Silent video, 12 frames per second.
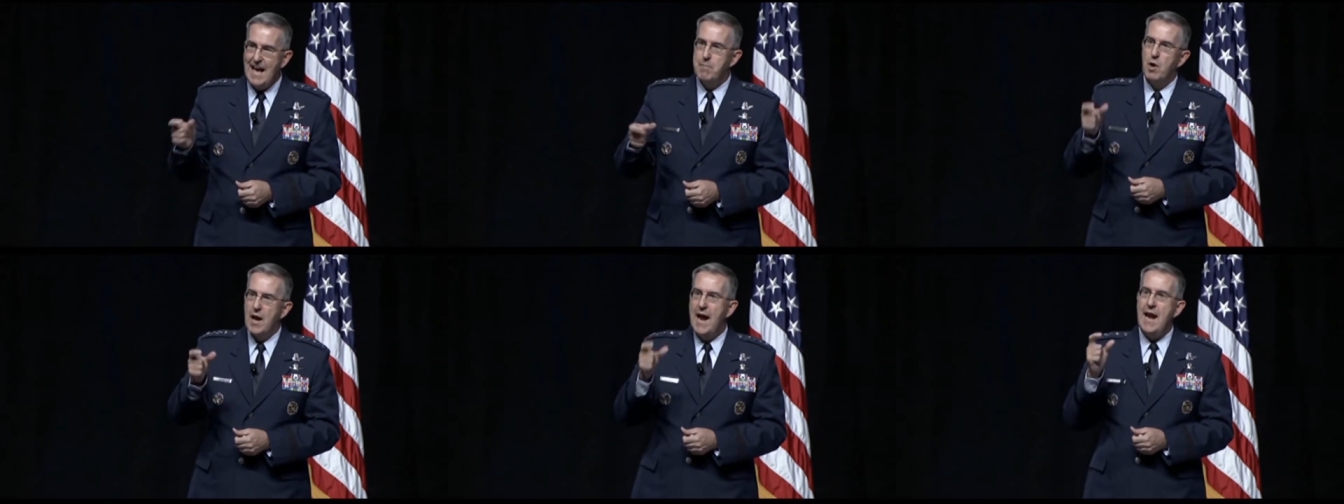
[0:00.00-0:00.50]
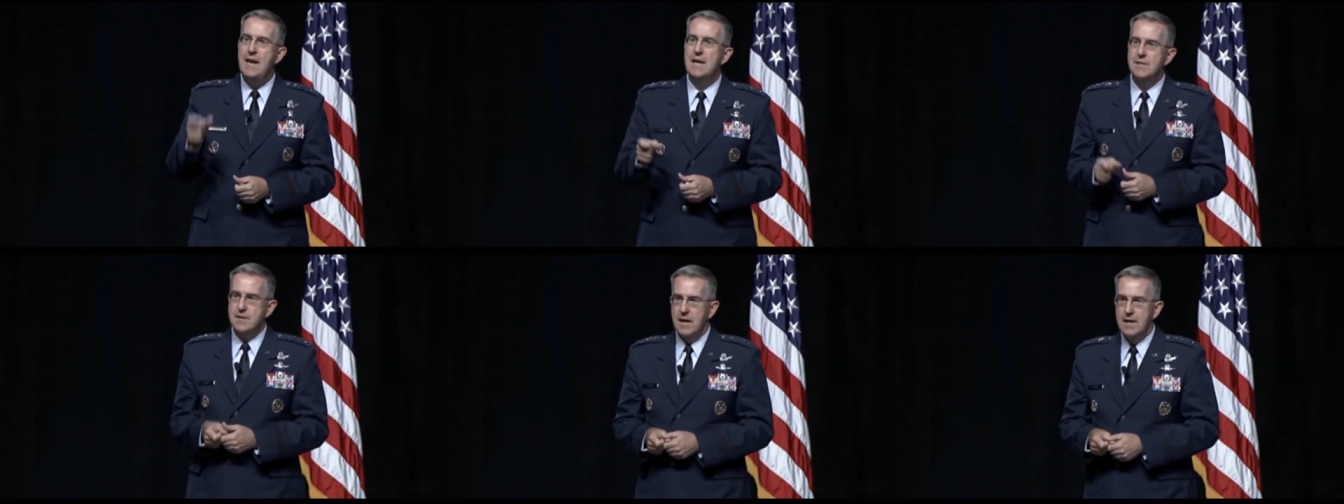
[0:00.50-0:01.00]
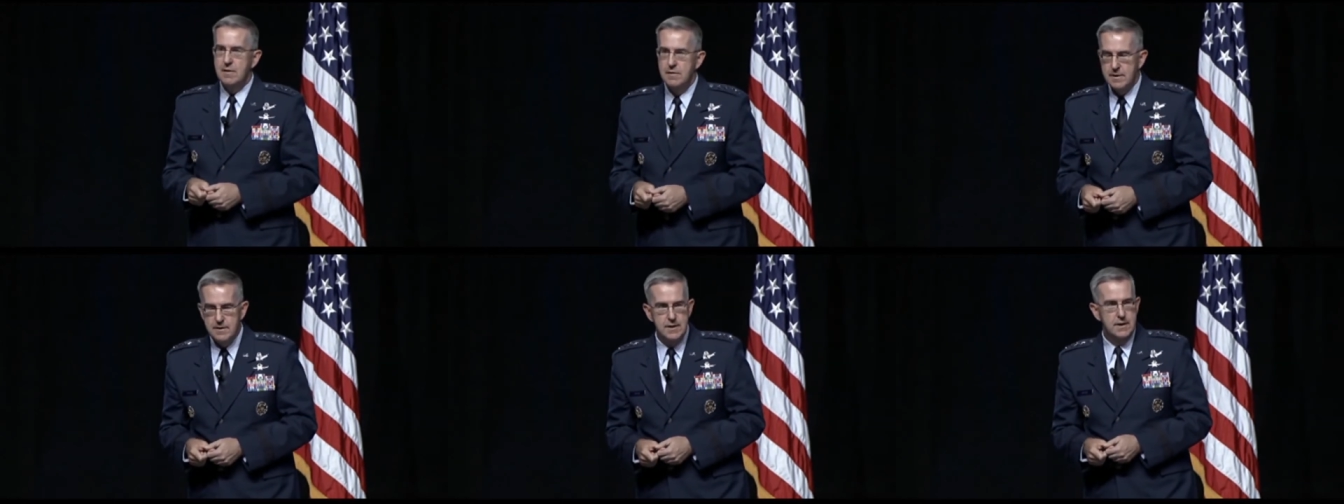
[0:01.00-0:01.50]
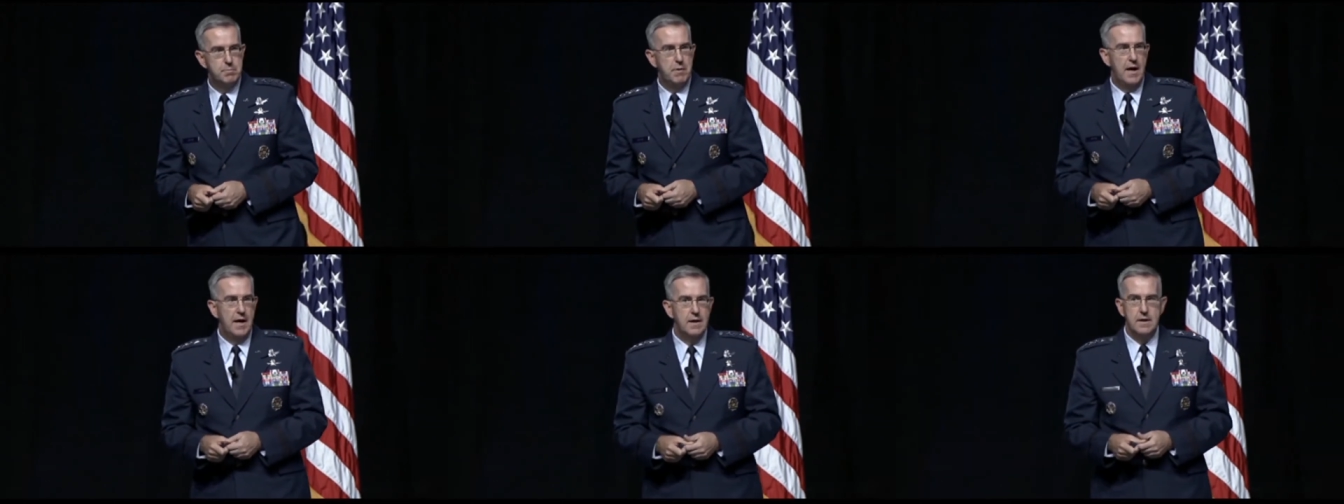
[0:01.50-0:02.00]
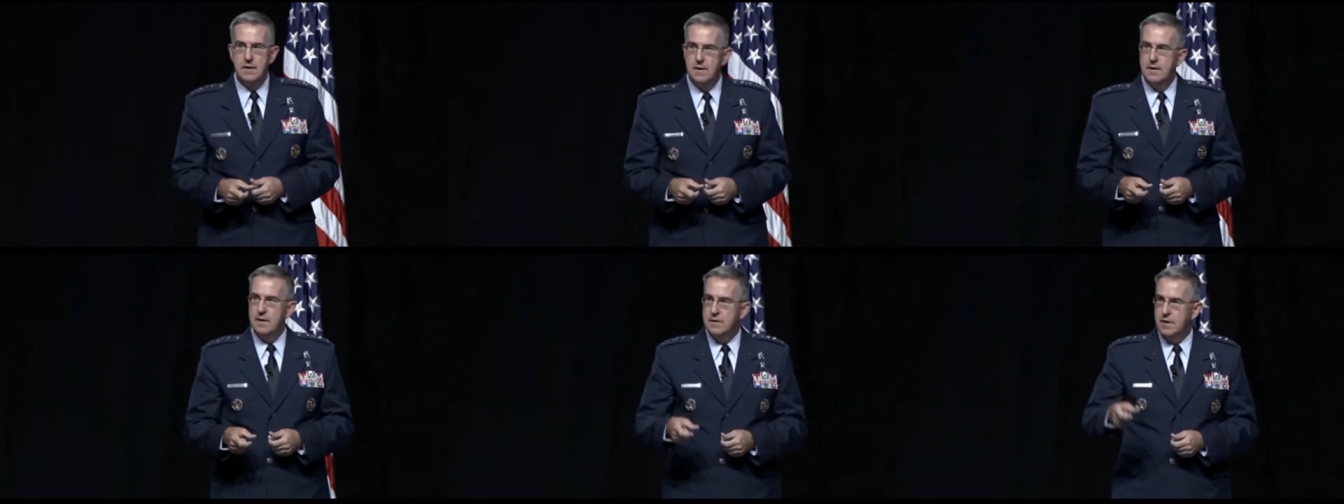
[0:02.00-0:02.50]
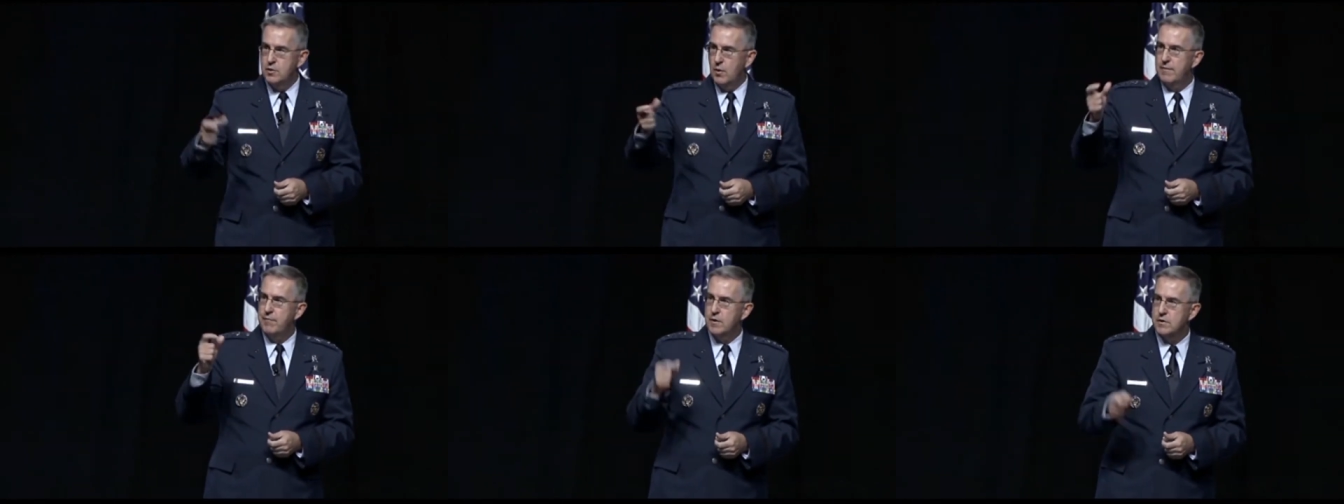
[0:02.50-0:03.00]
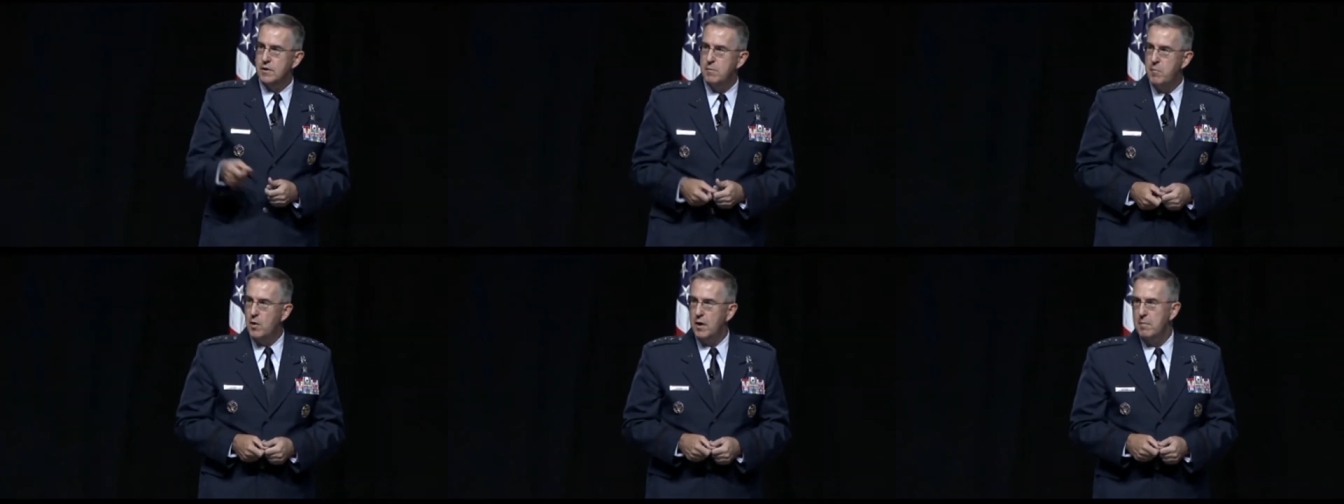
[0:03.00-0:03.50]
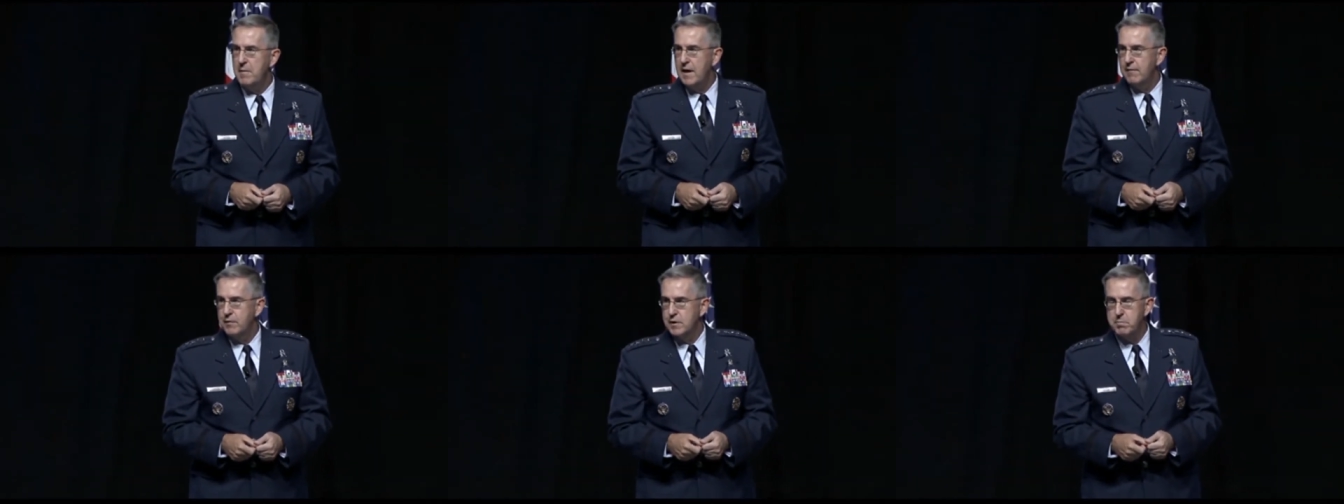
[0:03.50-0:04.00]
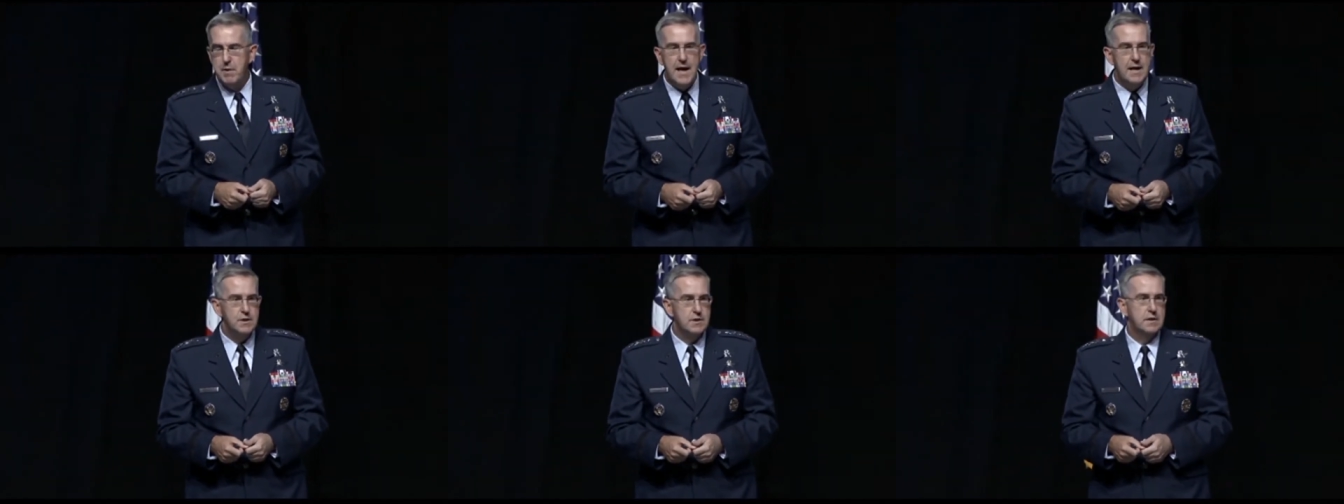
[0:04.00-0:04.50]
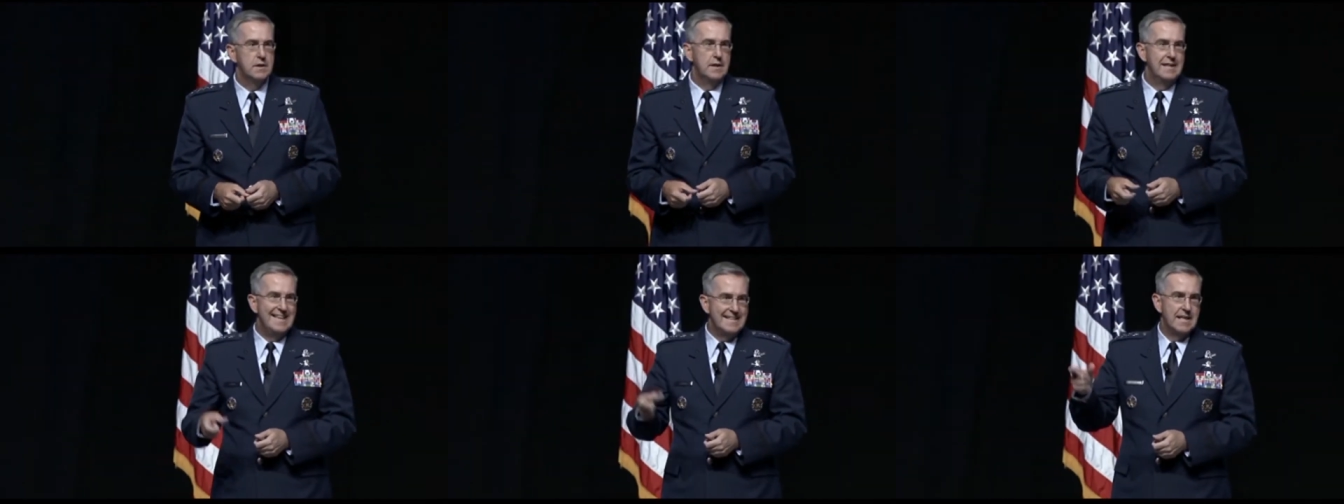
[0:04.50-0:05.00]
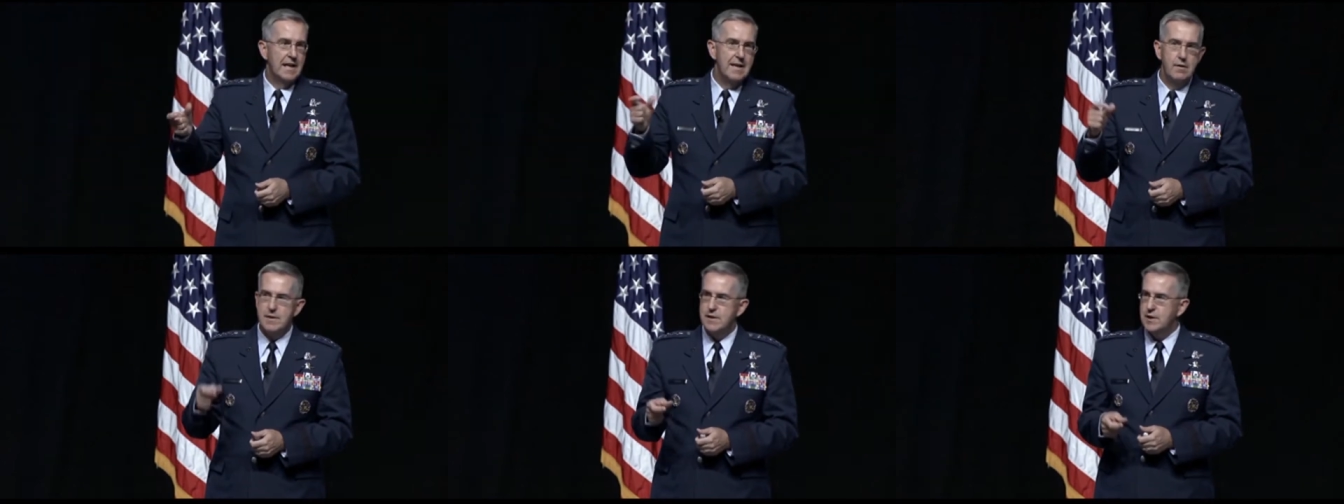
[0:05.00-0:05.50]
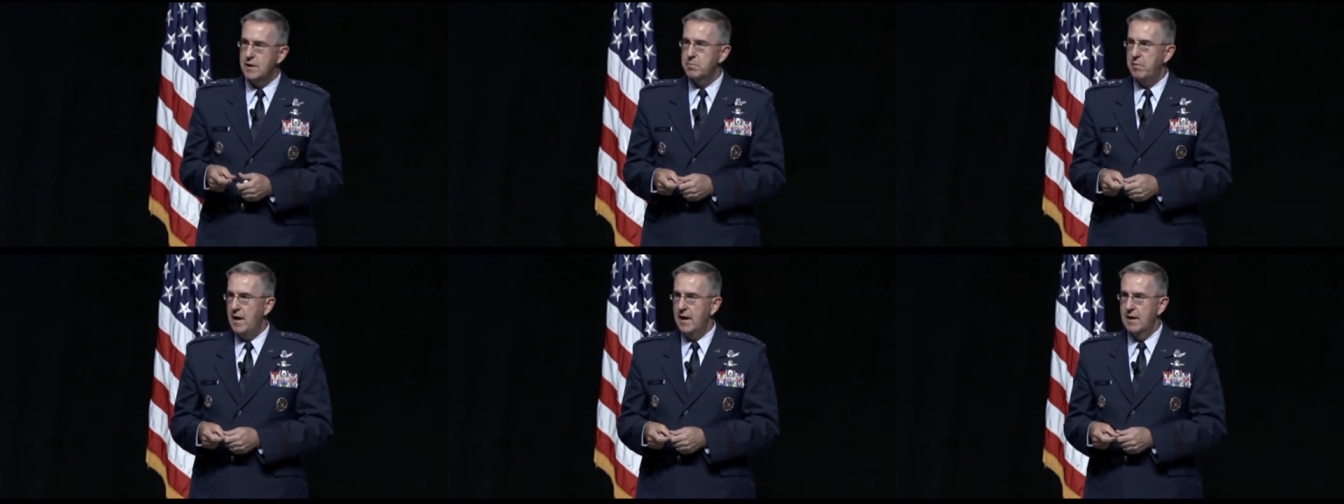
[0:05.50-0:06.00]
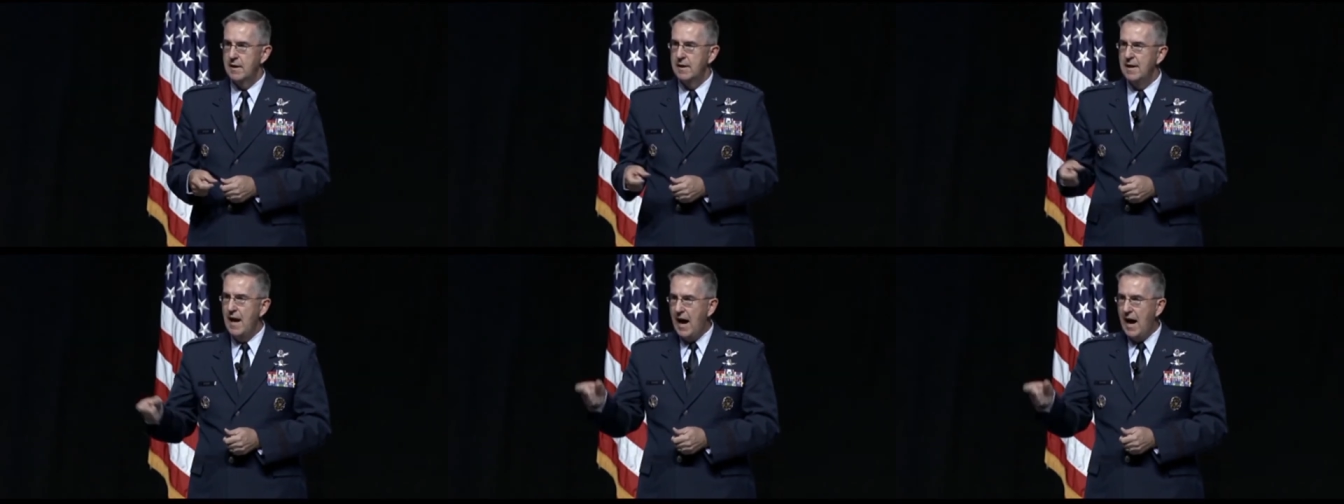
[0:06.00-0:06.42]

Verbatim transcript: Because Admiral Haney is the leader of the JICSpOC, the Joint Functional Component Commander for Space is the leader of the JICSpOC.